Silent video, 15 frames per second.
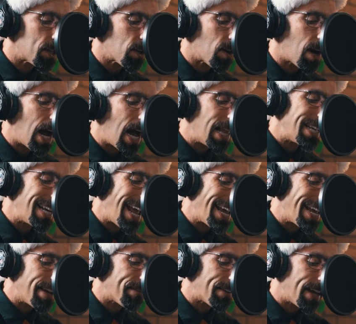into your
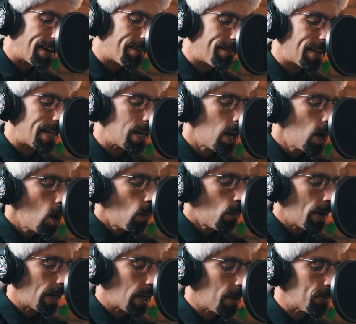holiday gift giving
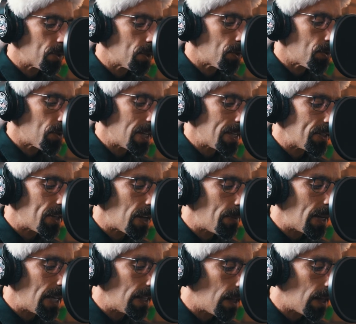when it comes to the
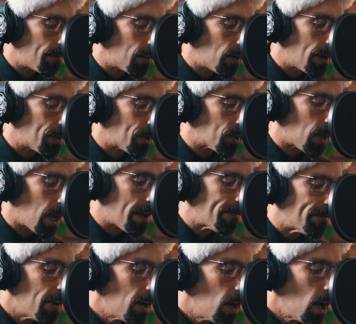CBD lover in your
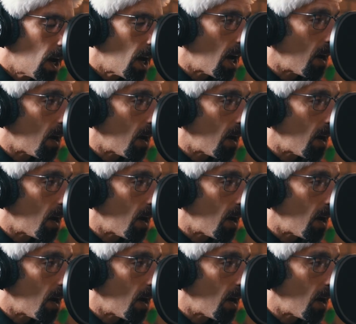life,